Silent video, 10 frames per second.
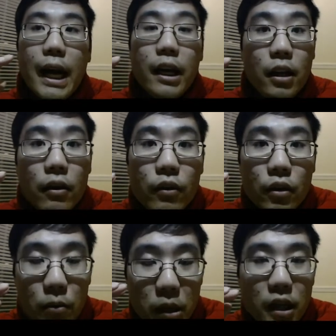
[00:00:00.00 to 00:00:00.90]
give
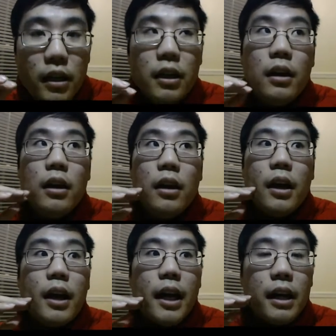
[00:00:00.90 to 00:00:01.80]
your opinion,
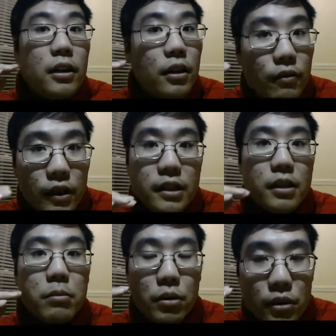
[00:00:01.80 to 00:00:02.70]
and convince
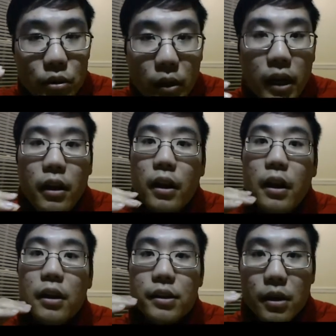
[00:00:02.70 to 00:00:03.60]
and persuade
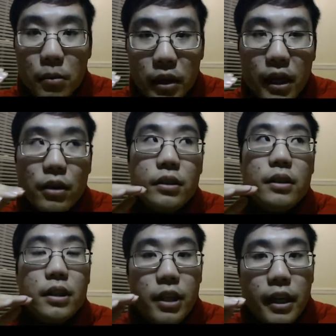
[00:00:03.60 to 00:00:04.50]
someone else
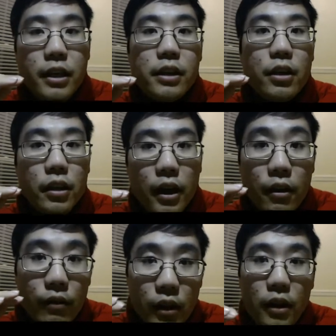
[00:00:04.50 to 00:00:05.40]
to change their line
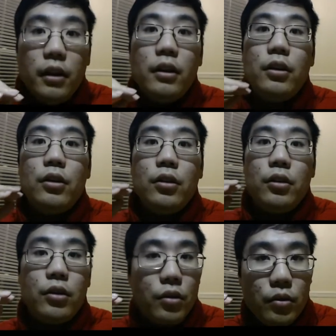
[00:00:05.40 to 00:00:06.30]
of thinking
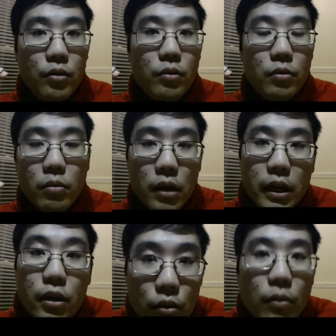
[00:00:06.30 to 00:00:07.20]
to what
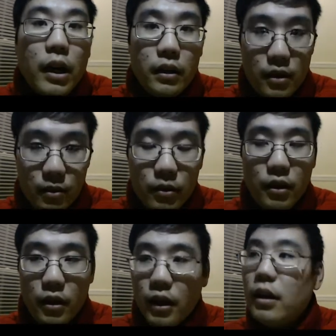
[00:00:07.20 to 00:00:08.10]
you want them to
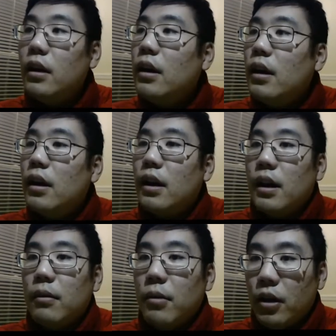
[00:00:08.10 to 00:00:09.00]
think.
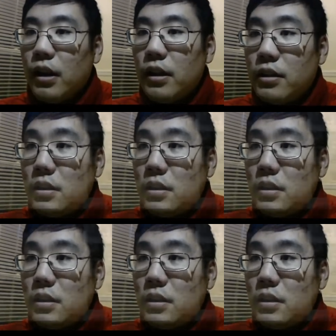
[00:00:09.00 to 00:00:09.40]
Okay, let's